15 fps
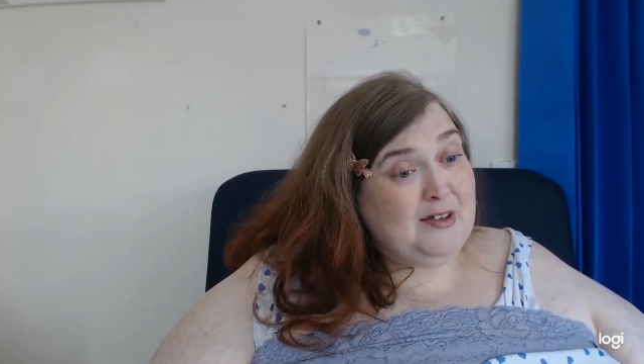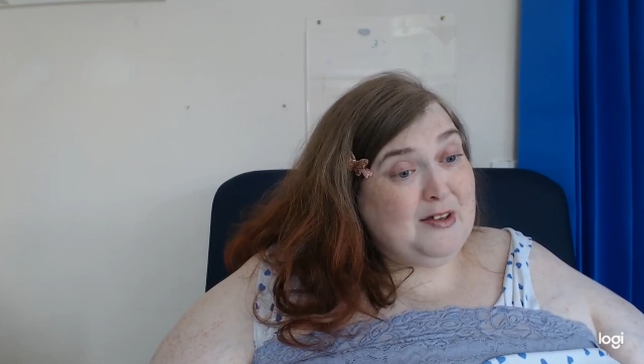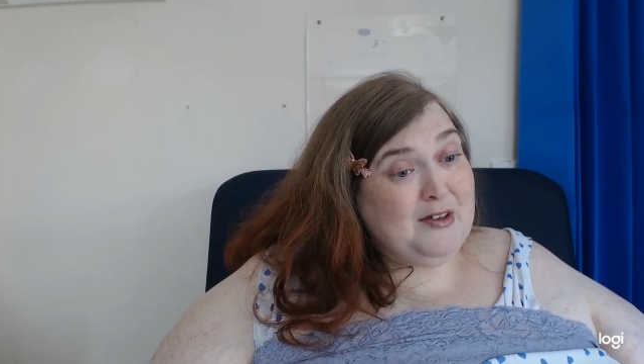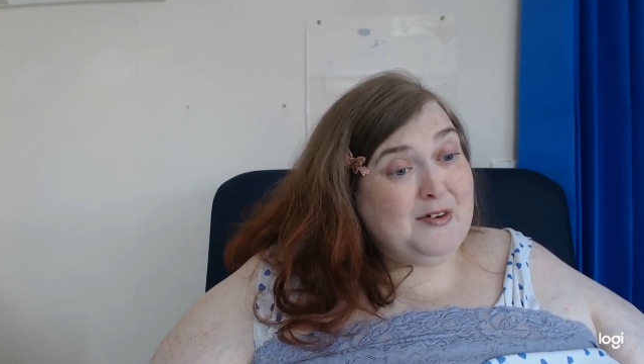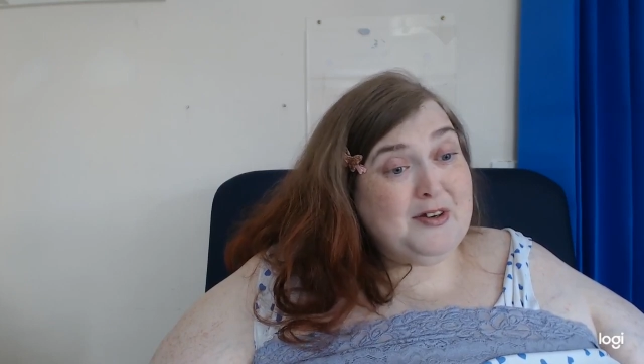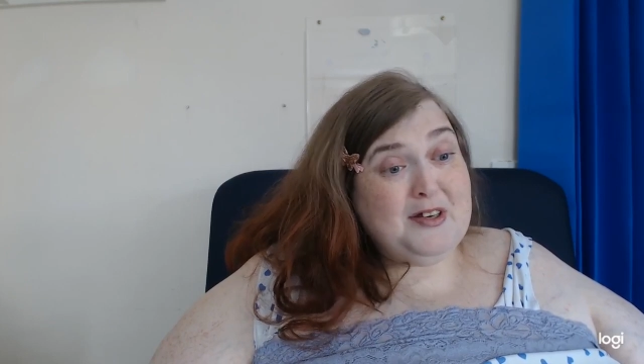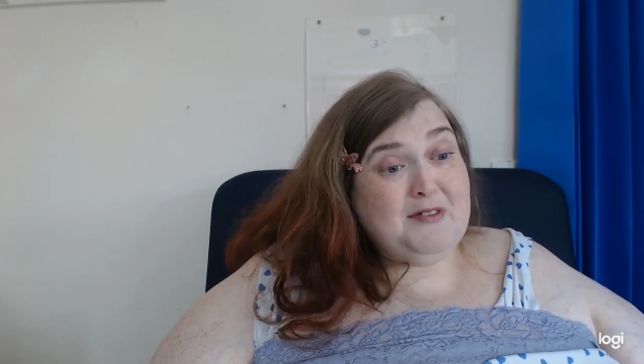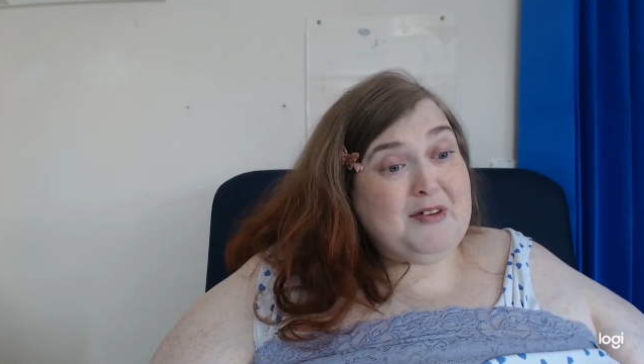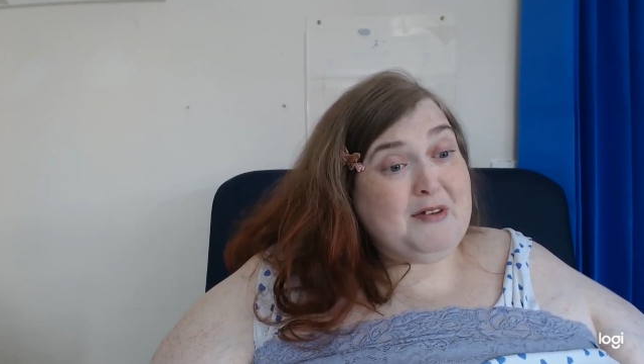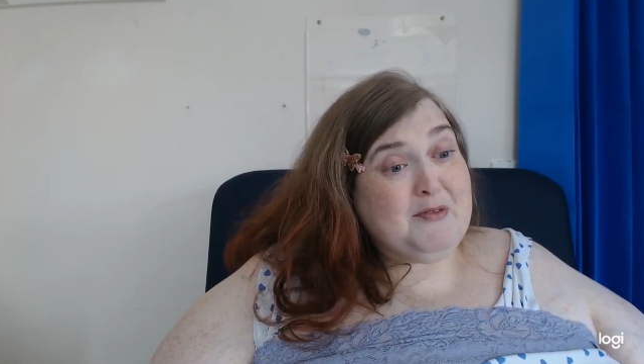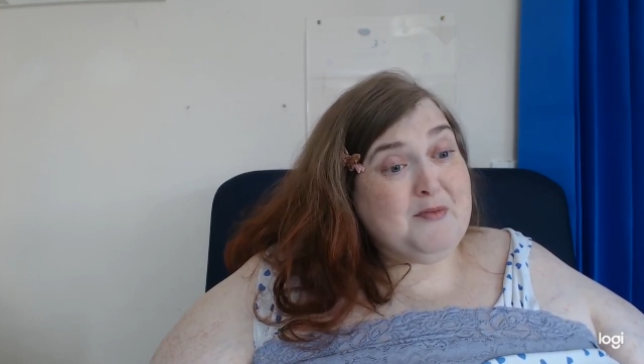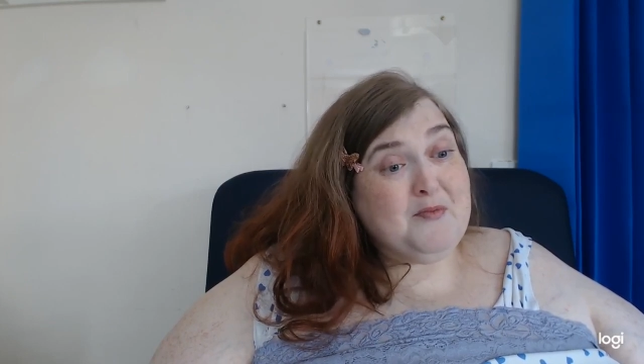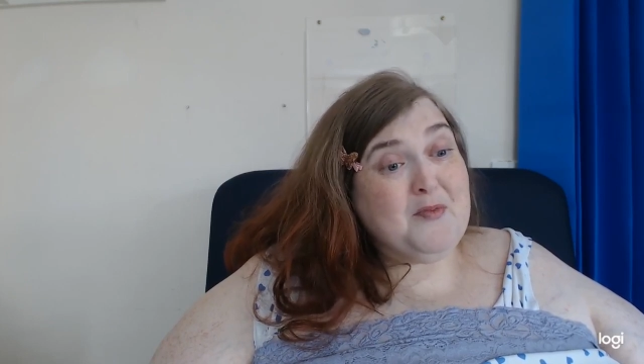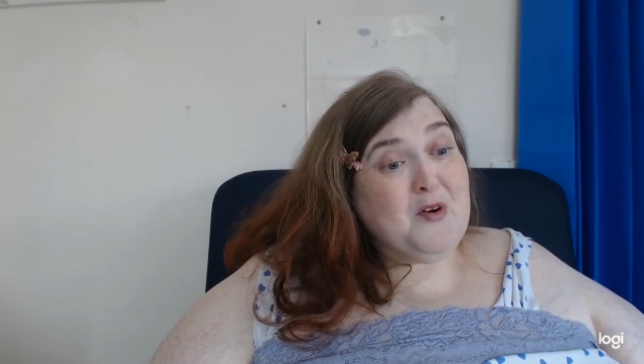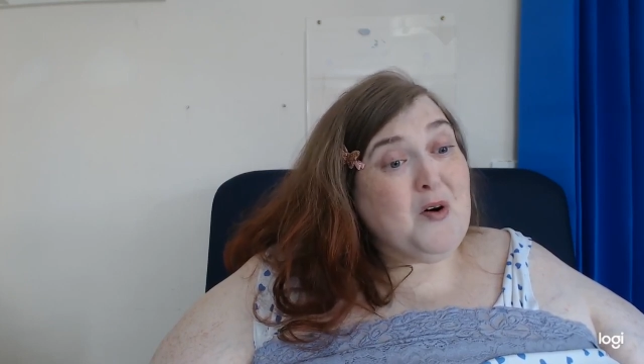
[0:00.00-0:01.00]
couldn't have
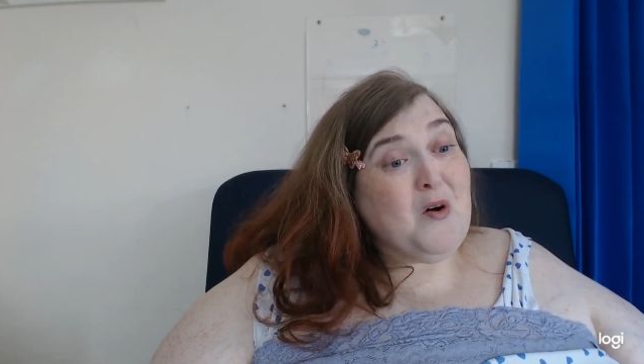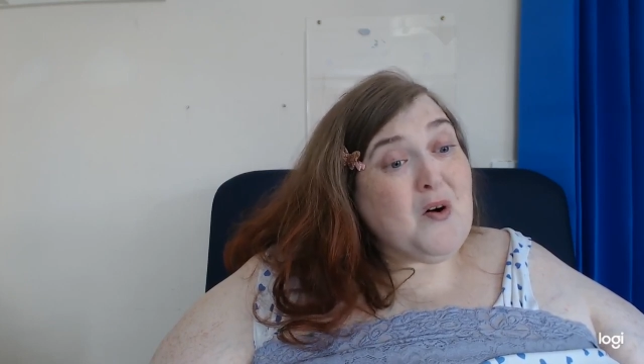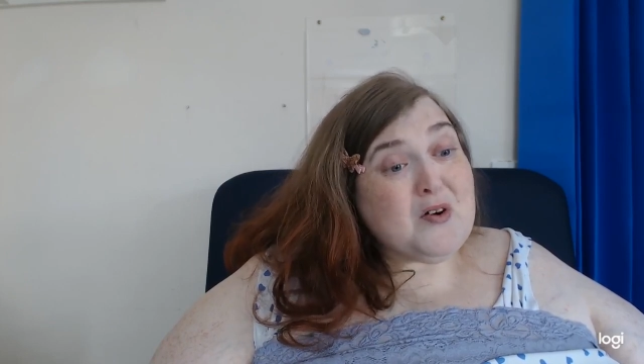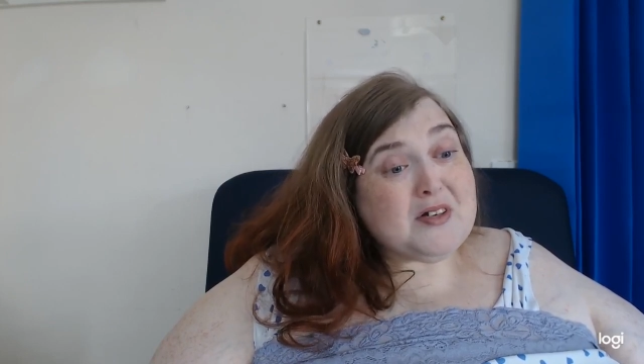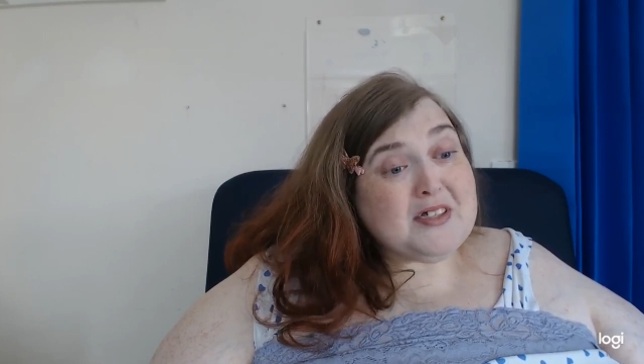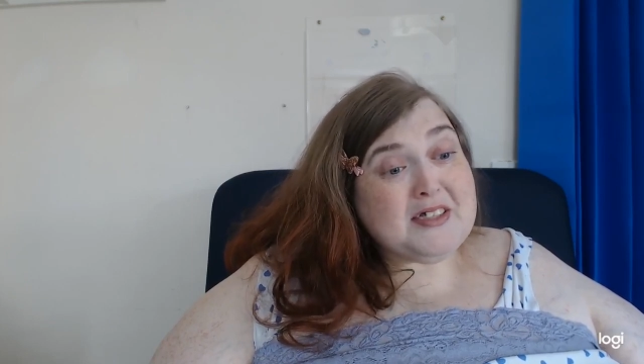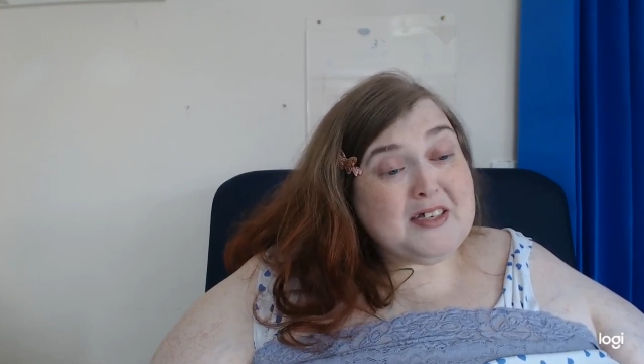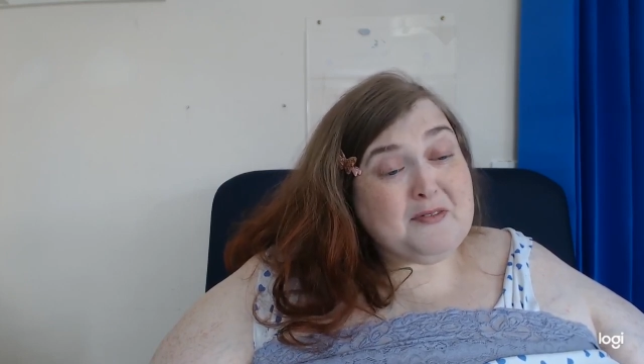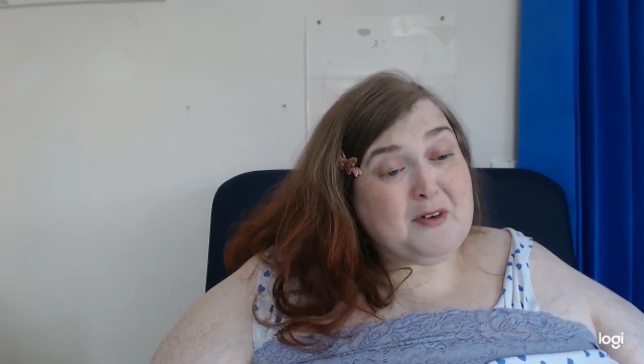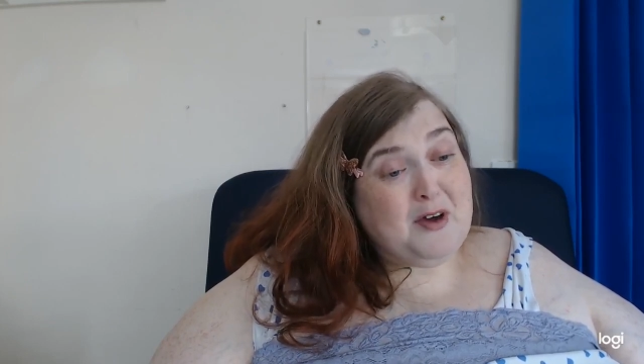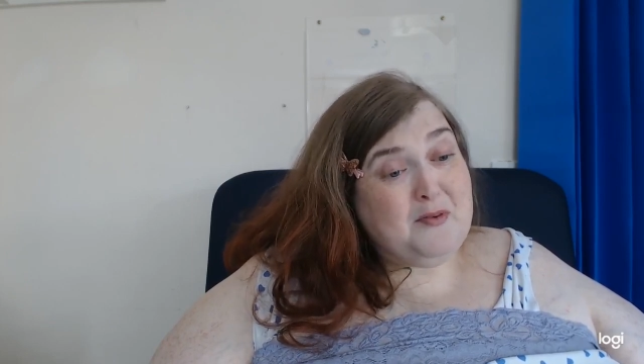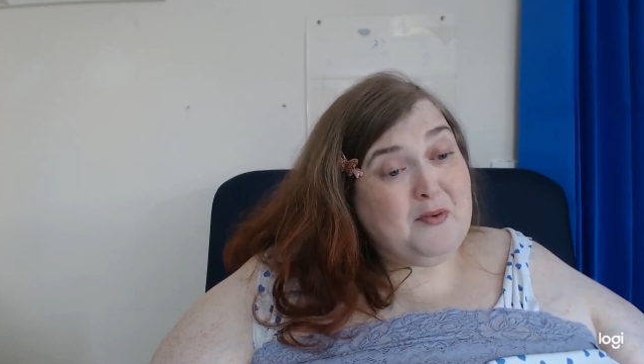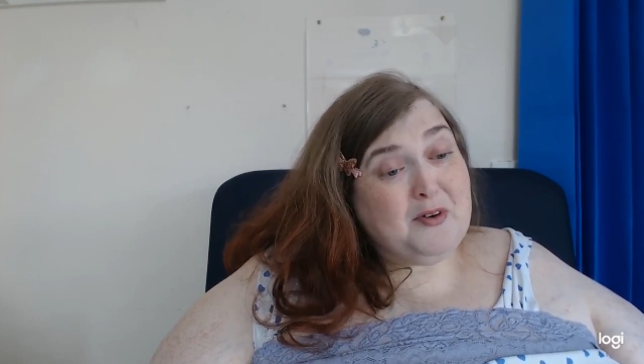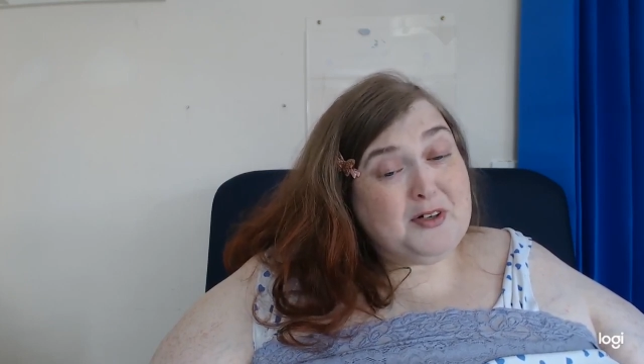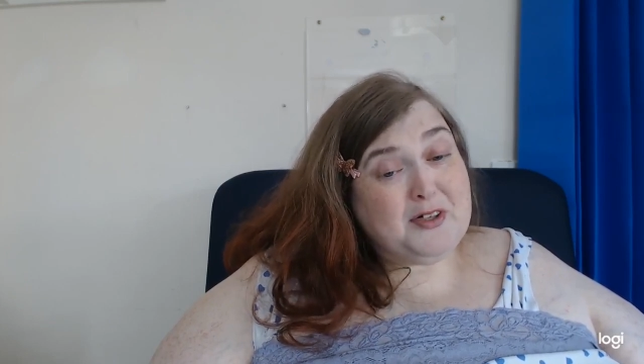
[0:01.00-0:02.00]
even walked if I
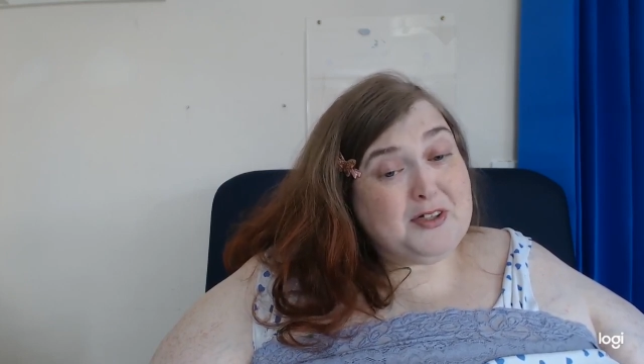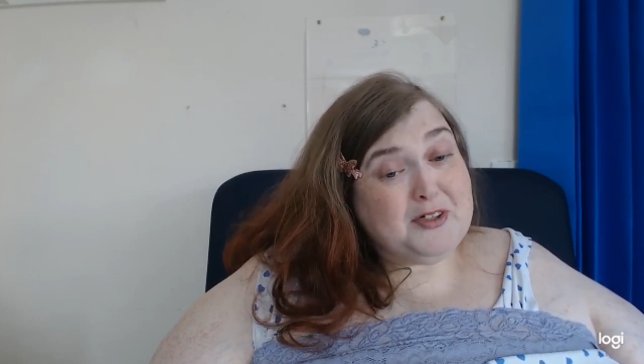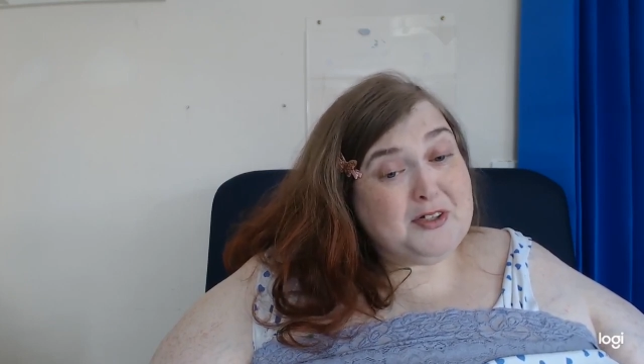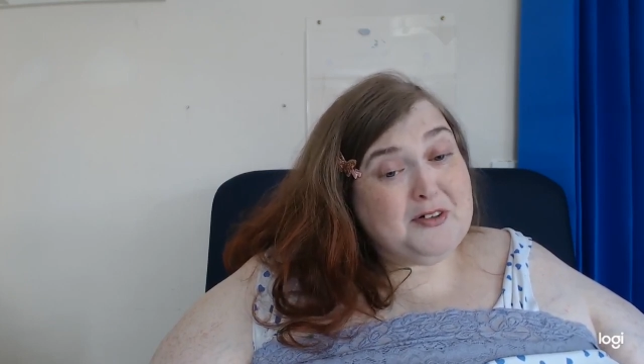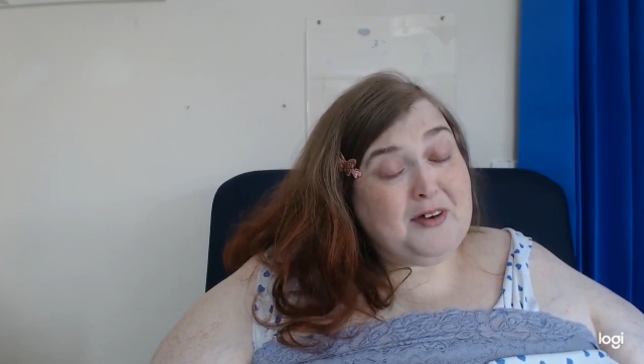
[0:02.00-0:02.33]
wanted to.